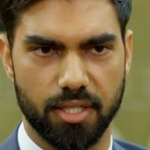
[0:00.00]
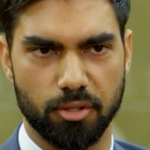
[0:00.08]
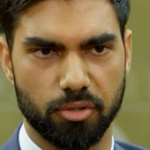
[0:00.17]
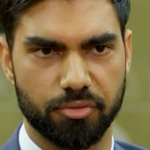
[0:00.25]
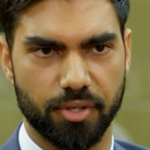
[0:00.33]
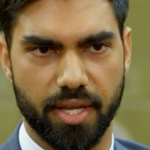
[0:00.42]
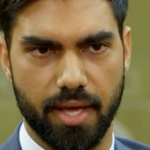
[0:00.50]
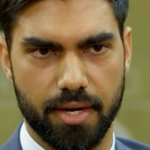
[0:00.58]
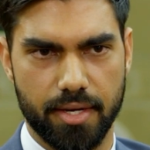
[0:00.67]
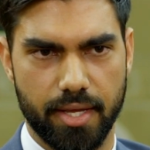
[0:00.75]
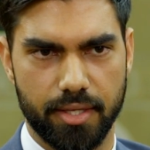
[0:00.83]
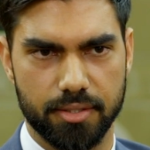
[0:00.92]
that look for
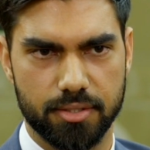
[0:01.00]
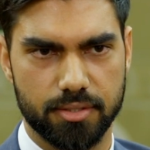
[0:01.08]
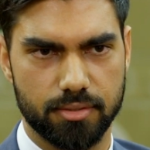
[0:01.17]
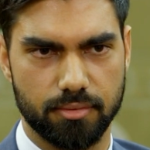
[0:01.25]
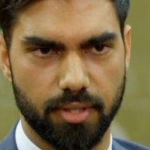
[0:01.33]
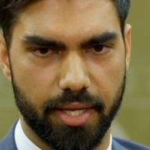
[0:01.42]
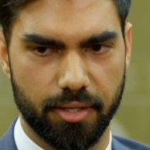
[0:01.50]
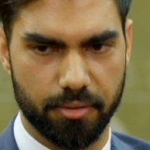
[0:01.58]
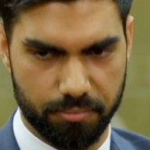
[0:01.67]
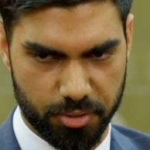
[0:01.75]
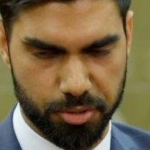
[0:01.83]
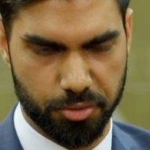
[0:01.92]
candidates like the